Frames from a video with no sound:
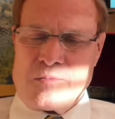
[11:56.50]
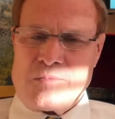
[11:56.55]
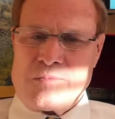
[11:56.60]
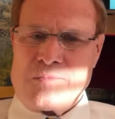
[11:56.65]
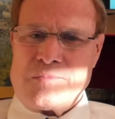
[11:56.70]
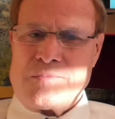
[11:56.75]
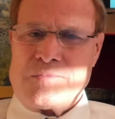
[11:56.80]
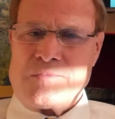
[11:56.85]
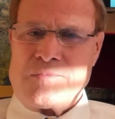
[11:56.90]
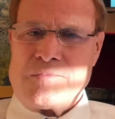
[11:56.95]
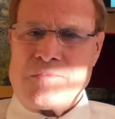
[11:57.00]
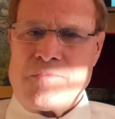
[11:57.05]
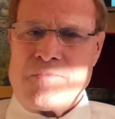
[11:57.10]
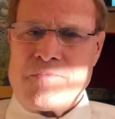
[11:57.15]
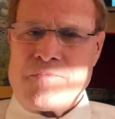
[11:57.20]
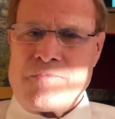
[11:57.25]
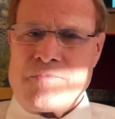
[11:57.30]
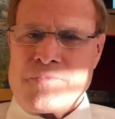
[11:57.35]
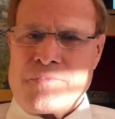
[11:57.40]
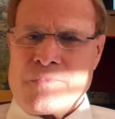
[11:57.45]

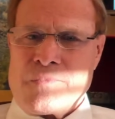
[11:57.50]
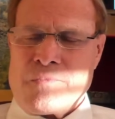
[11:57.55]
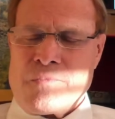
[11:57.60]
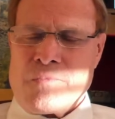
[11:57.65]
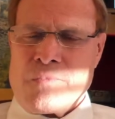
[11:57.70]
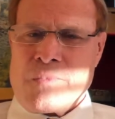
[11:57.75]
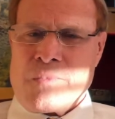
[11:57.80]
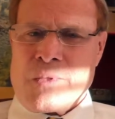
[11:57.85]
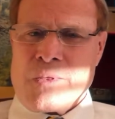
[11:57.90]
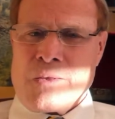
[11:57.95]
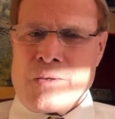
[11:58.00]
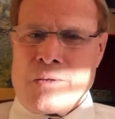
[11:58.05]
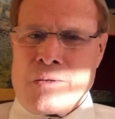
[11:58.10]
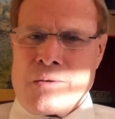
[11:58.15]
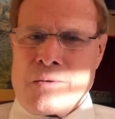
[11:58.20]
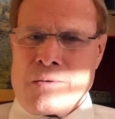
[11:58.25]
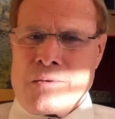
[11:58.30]
(silence)